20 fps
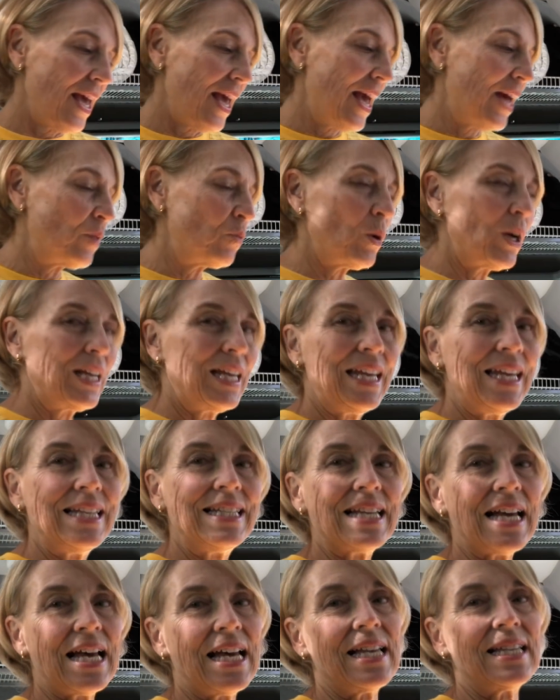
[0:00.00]
And what he
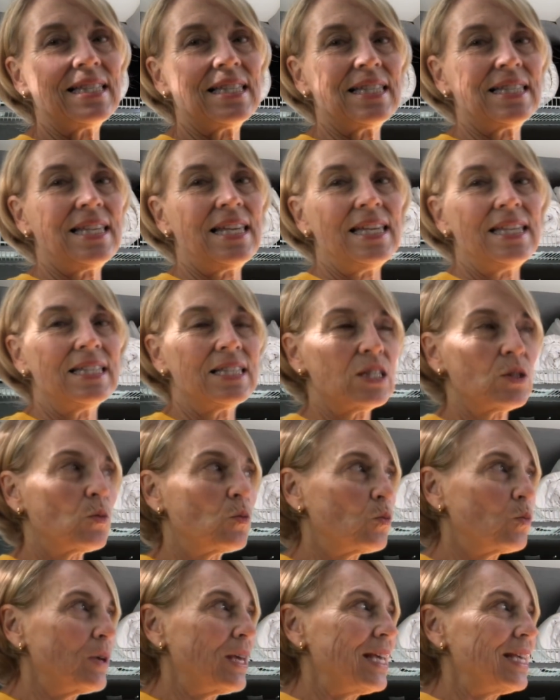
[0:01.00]
does is
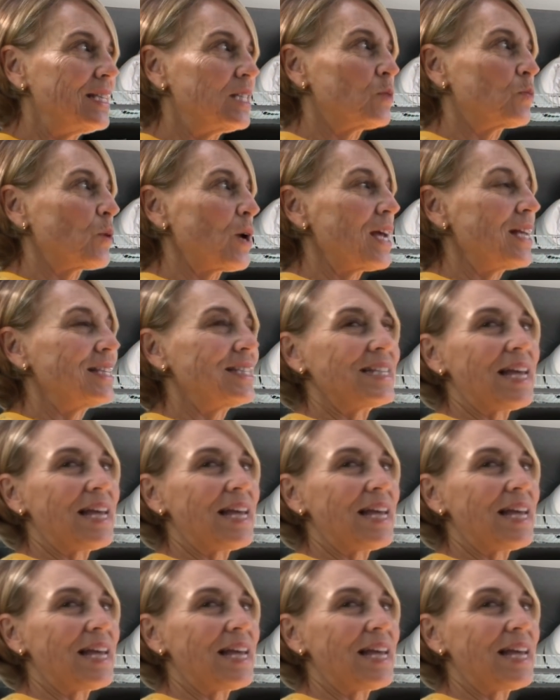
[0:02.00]
he sprays